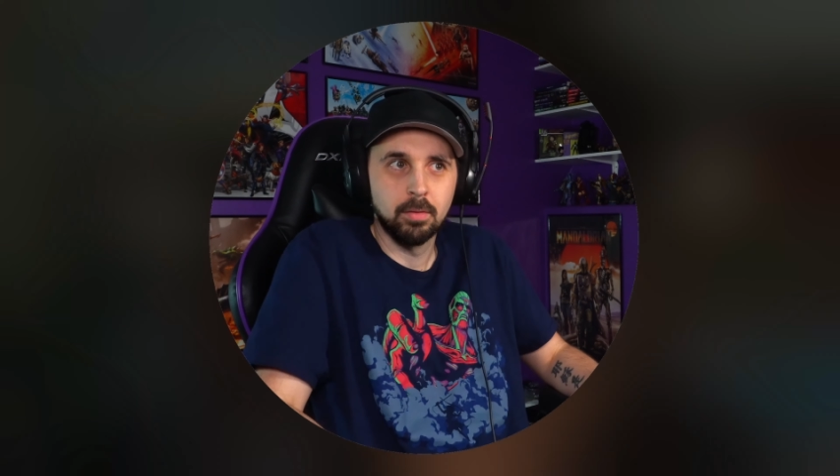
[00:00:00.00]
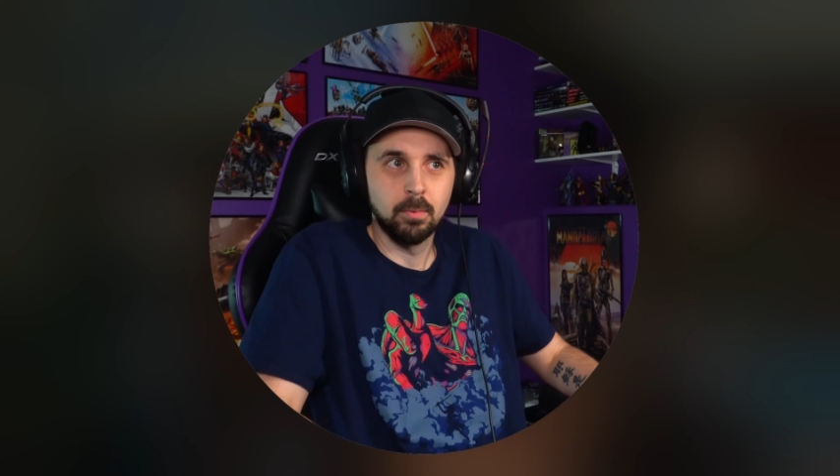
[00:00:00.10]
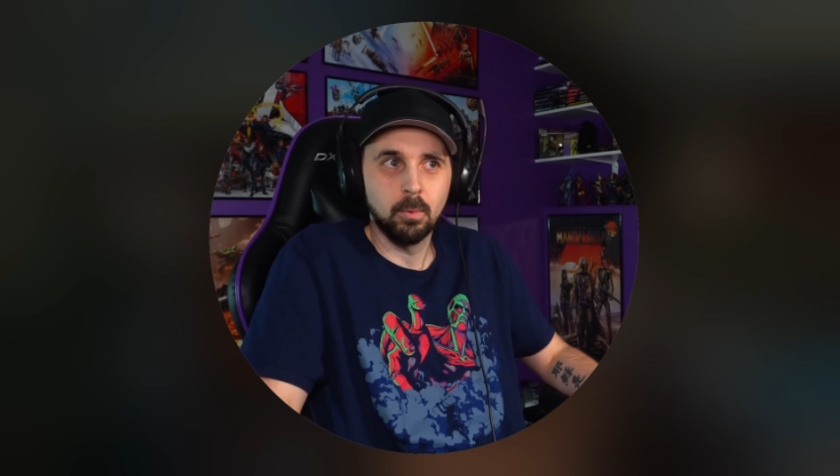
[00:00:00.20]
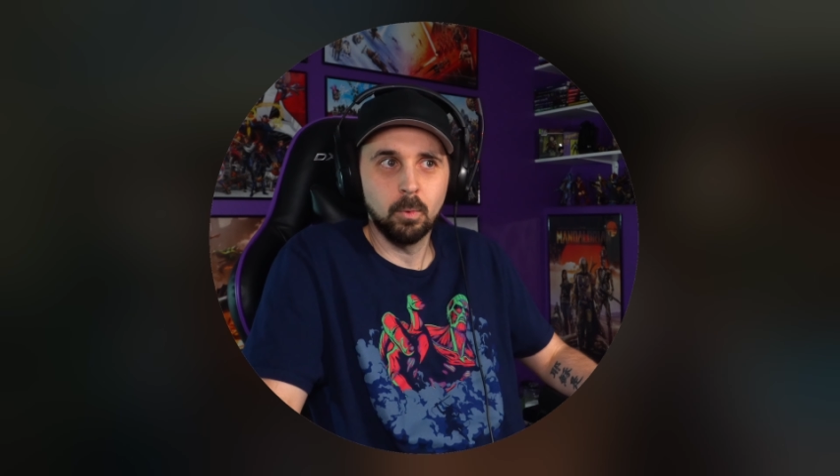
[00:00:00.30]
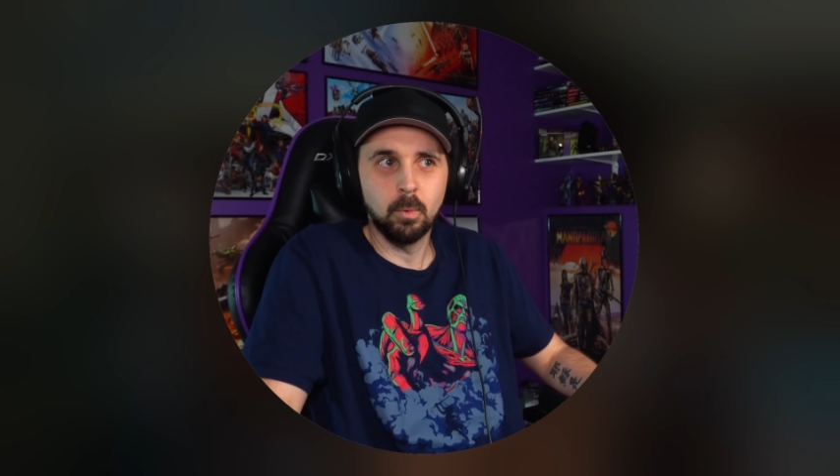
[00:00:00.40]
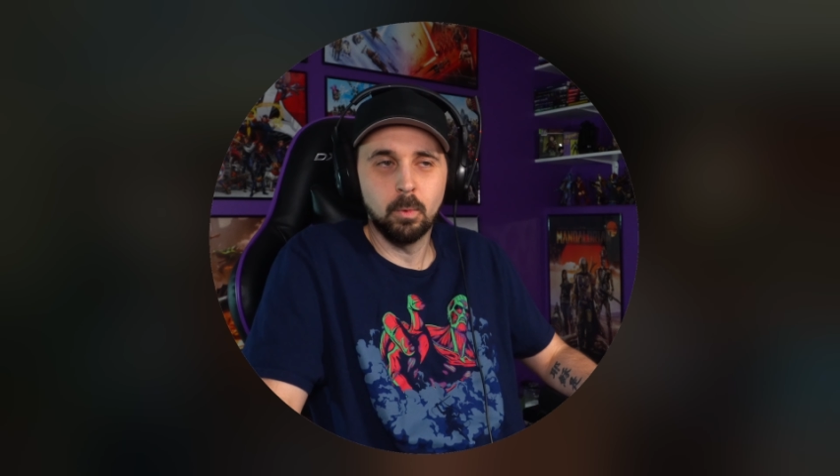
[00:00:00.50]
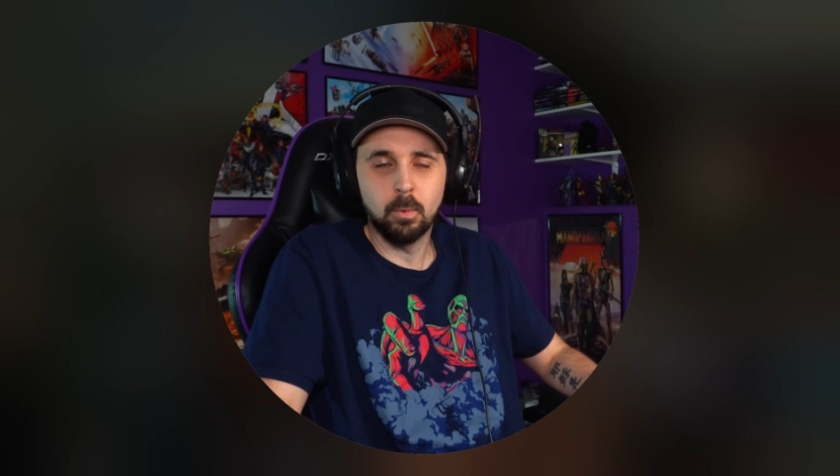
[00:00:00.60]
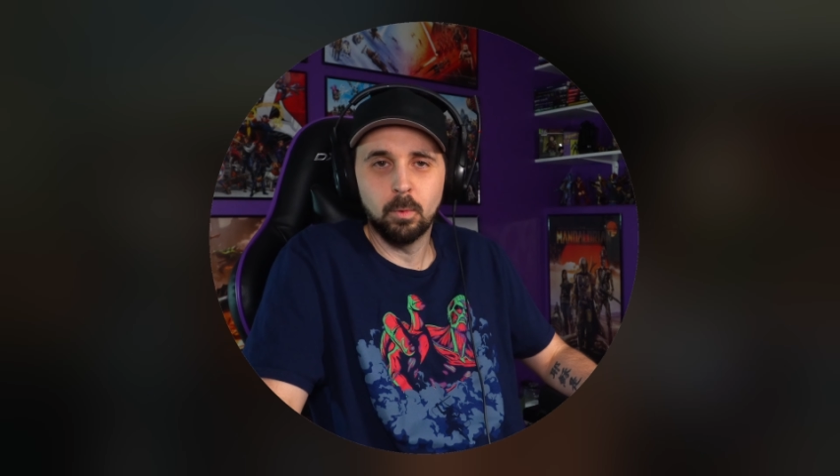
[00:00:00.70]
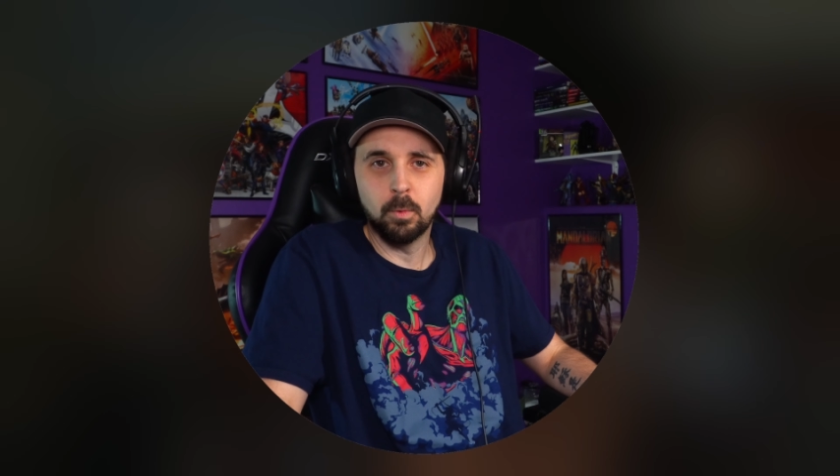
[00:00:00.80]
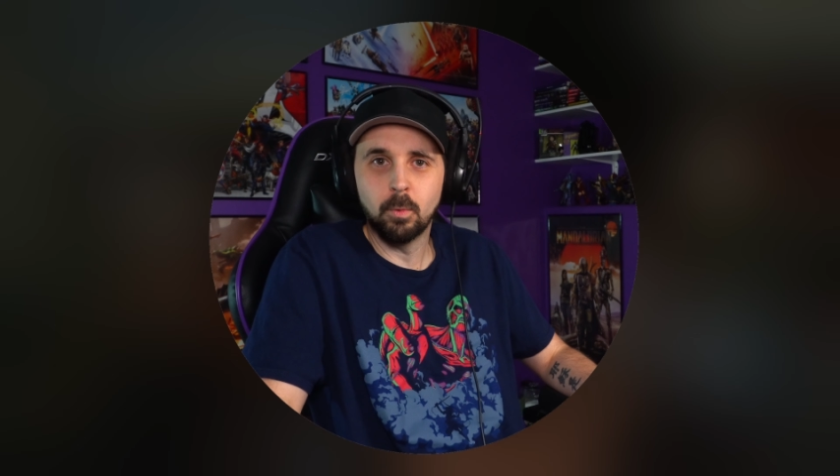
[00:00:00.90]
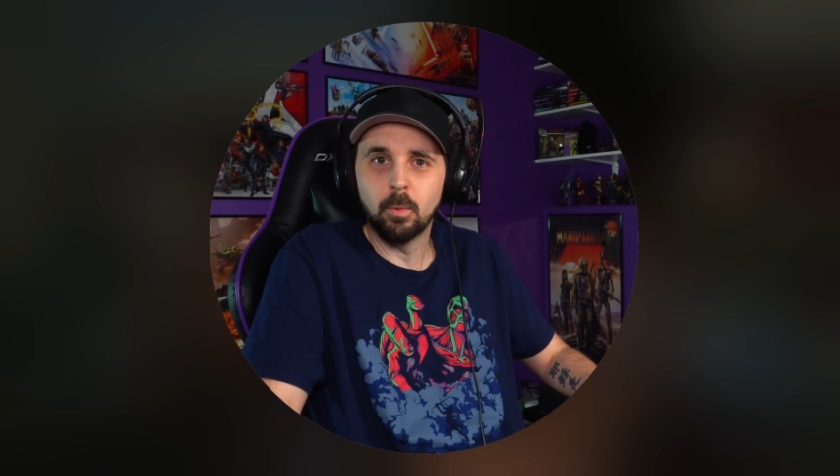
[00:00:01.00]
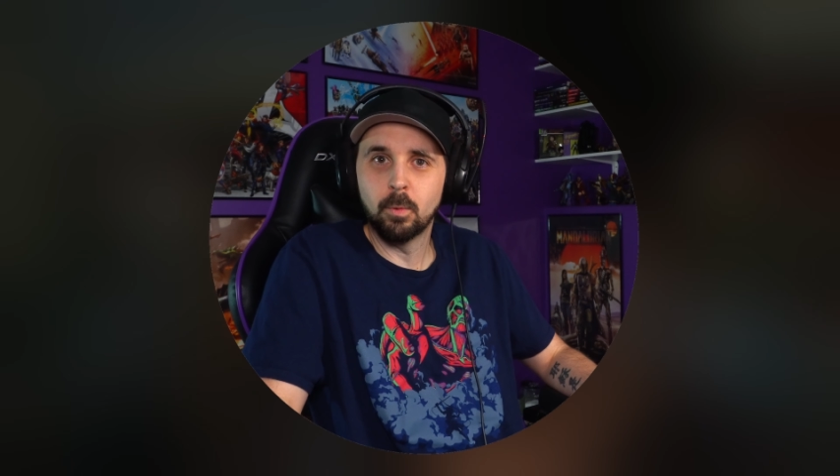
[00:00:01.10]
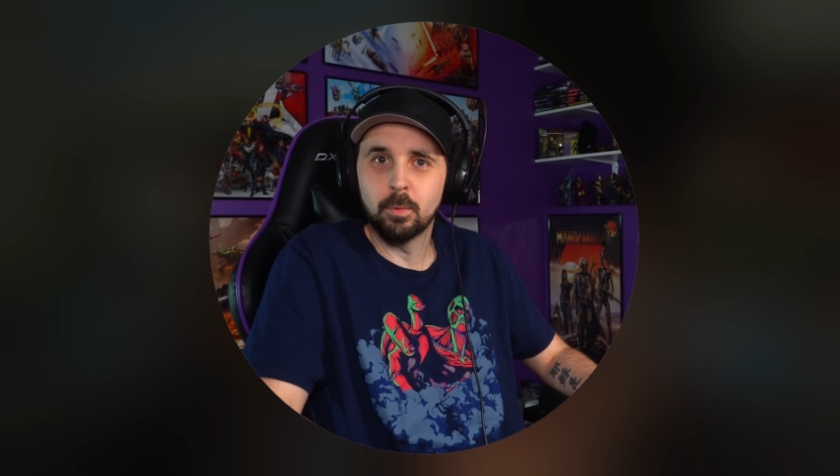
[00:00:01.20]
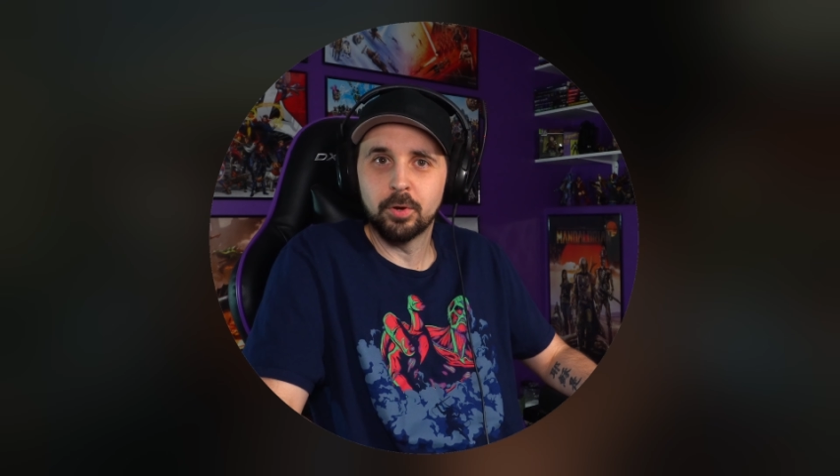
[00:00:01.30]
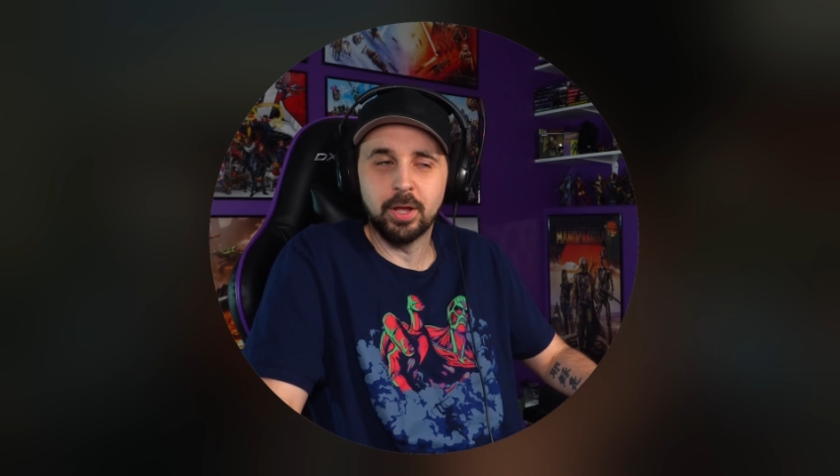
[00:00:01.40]

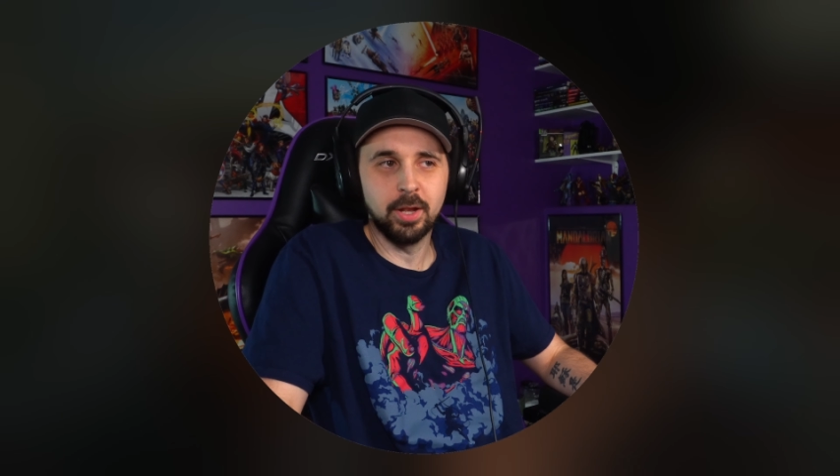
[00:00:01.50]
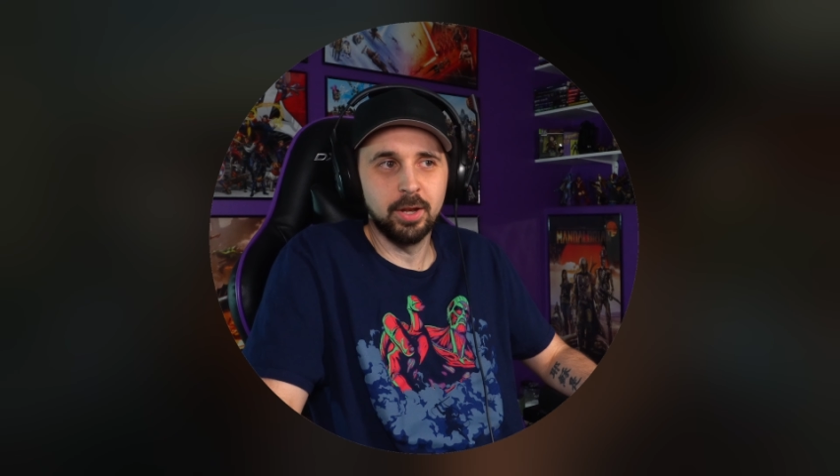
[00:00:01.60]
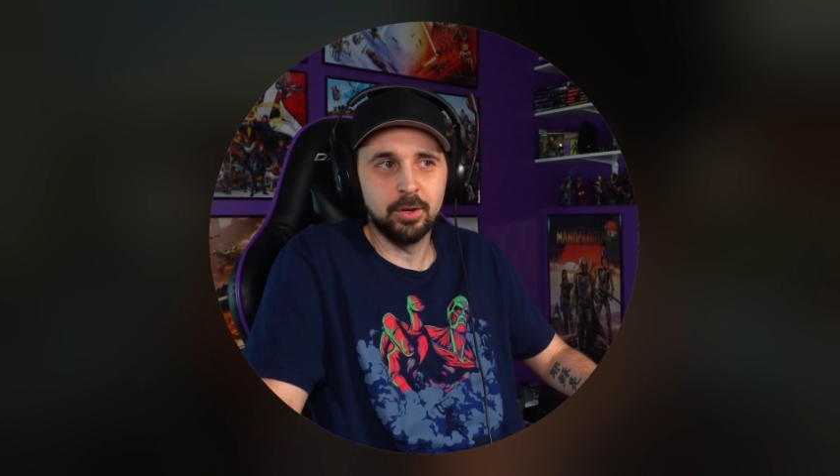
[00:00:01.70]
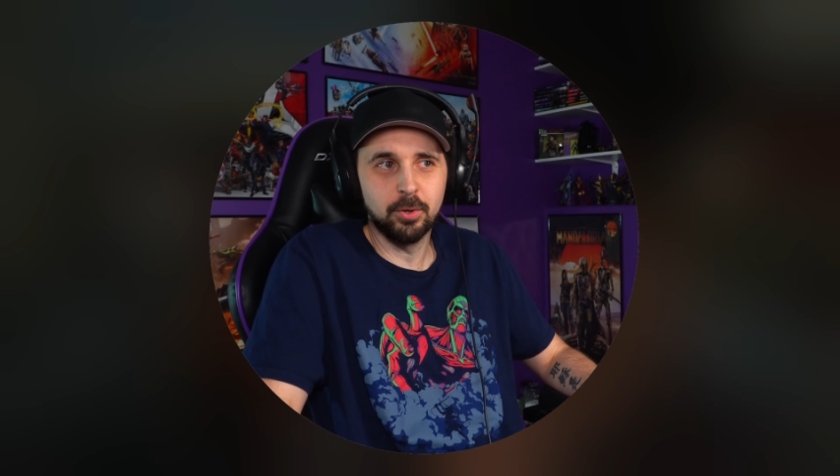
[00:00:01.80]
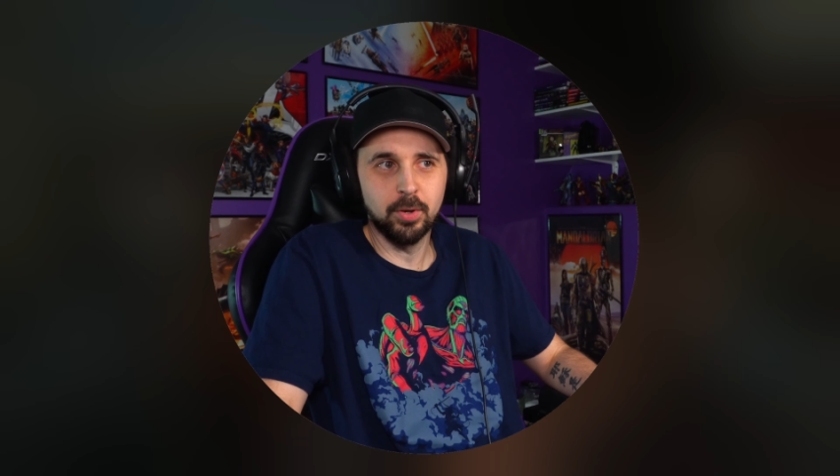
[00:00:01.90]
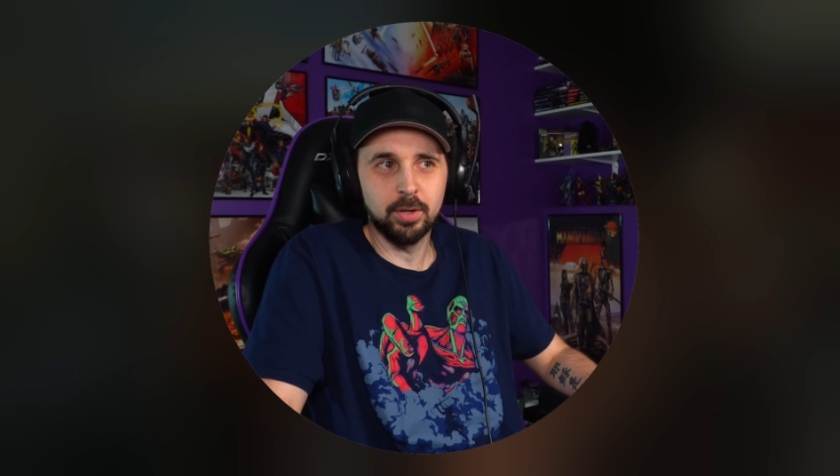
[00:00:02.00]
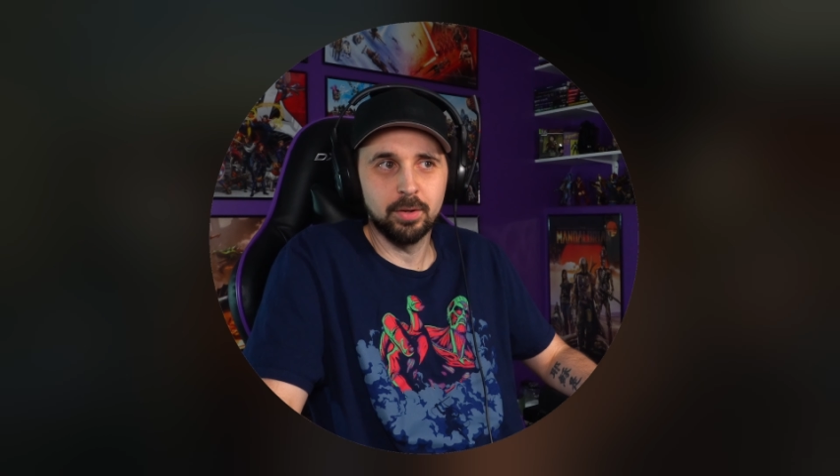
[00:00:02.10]
Oh, they're getting into it.